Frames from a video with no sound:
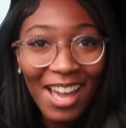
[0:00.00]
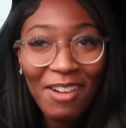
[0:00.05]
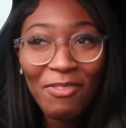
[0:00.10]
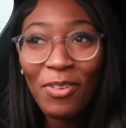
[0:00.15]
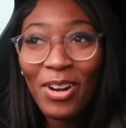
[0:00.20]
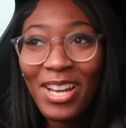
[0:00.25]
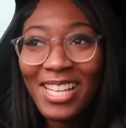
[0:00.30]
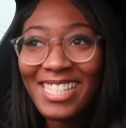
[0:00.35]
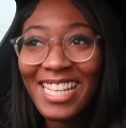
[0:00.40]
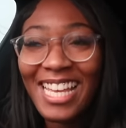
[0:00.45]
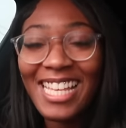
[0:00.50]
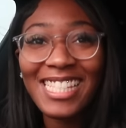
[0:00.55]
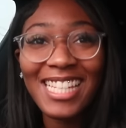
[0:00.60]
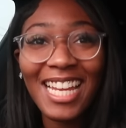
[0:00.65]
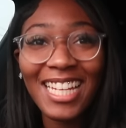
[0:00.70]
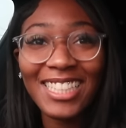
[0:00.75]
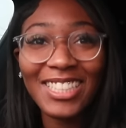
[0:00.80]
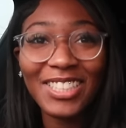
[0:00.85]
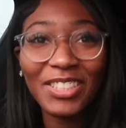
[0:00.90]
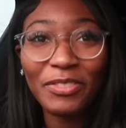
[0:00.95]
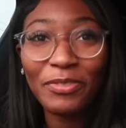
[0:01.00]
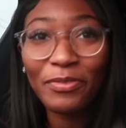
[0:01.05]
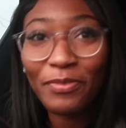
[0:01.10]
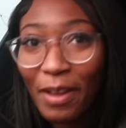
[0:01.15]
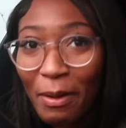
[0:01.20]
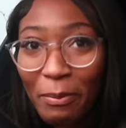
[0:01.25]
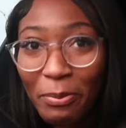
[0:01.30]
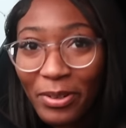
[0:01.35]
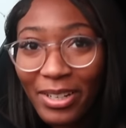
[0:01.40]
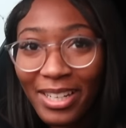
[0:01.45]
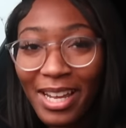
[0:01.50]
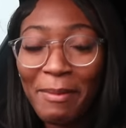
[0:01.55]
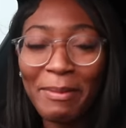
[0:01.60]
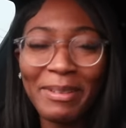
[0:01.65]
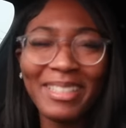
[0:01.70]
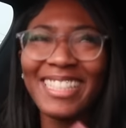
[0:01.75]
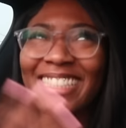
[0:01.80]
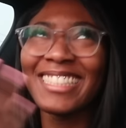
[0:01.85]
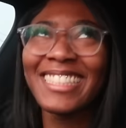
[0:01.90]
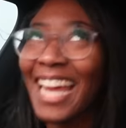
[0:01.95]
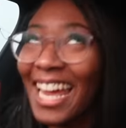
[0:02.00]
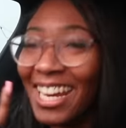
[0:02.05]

And what is it? It's like February. I mean, it's